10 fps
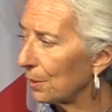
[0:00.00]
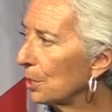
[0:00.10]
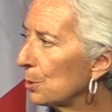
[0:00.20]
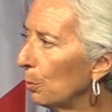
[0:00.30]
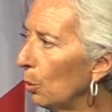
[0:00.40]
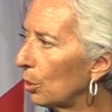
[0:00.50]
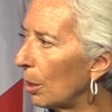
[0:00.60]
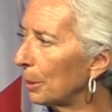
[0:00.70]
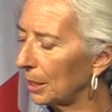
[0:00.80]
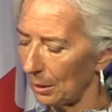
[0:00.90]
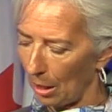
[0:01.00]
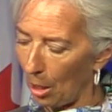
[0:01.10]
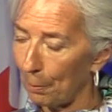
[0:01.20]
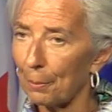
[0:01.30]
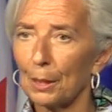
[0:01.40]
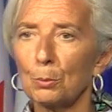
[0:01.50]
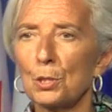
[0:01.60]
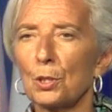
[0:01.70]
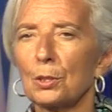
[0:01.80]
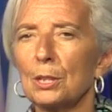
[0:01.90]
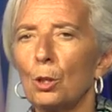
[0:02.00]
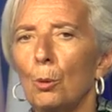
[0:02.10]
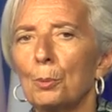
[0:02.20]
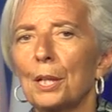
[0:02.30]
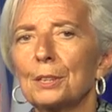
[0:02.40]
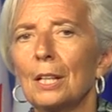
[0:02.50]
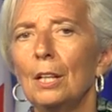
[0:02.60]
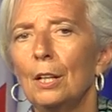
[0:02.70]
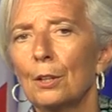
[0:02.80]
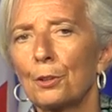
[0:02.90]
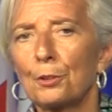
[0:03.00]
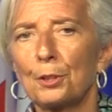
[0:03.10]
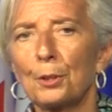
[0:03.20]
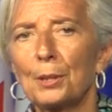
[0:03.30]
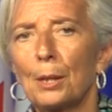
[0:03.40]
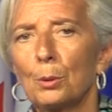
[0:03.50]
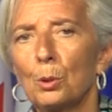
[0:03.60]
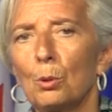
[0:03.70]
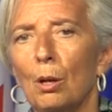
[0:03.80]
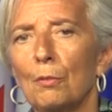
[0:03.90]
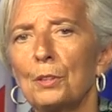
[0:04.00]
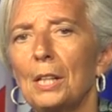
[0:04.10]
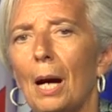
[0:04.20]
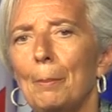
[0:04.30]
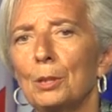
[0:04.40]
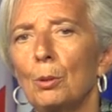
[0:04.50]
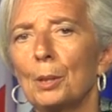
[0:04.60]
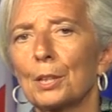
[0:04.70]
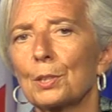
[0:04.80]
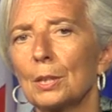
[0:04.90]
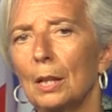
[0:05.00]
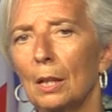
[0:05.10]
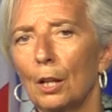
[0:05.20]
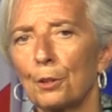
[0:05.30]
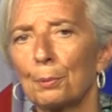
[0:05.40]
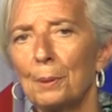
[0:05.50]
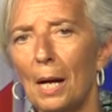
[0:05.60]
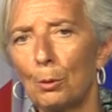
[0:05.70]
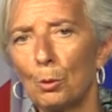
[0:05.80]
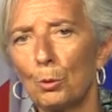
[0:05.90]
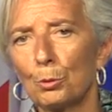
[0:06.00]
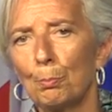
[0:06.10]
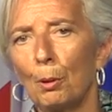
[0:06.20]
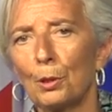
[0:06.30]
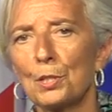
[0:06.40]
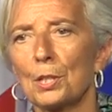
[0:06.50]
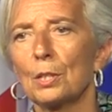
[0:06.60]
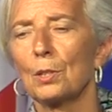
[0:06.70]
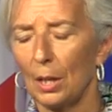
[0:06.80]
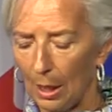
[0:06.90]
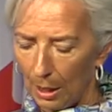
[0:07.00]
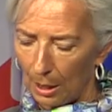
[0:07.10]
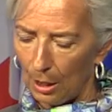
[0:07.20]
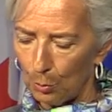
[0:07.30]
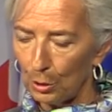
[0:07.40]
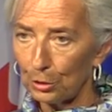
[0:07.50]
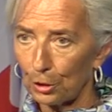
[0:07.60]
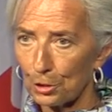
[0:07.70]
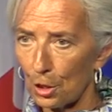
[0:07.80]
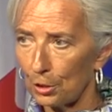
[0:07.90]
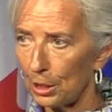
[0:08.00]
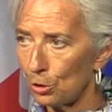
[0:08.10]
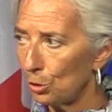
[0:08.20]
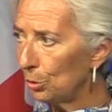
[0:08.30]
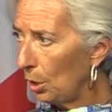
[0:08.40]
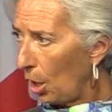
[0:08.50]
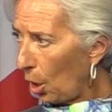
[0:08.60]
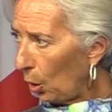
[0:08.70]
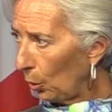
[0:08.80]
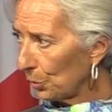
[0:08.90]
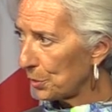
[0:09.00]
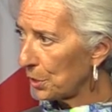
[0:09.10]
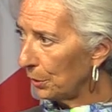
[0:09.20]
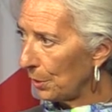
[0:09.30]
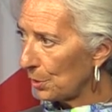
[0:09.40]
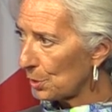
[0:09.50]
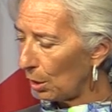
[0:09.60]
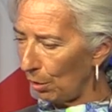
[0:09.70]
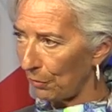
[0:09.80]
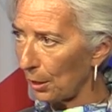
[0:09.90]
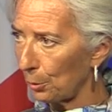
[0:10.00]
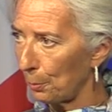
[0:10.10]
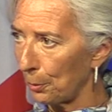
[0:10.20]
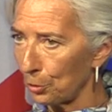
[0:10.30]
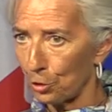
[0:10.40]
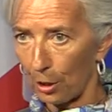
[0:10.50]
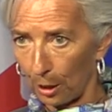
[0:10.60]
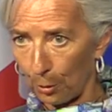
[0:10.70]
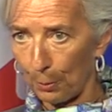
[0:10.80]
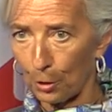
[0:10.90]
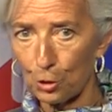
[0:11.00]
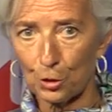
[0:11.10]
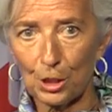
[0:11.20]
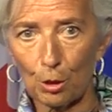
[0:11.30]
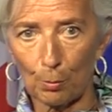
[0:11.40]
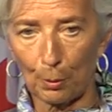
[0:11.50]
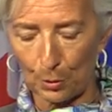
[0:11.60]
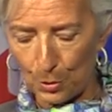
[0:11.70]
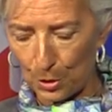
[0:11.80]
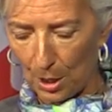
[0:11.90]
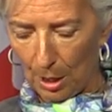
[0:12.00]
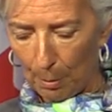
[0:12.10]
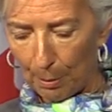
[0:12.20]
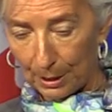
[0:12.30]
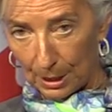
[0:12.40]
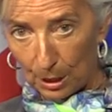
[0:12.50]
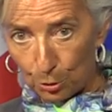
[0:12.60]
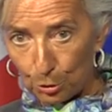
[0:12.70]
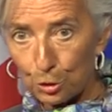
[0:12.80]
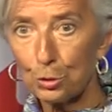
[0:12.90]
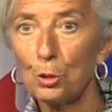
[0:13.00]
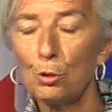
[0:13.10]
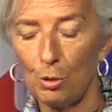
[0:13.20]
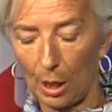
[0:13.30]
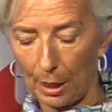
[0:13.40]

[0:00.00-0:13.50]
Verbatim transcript: There is more coming up, and we certainly hope that the third arrow of the Abenomics three-arrow policies will not turn into a whole series of acupuncture needle points, but in a true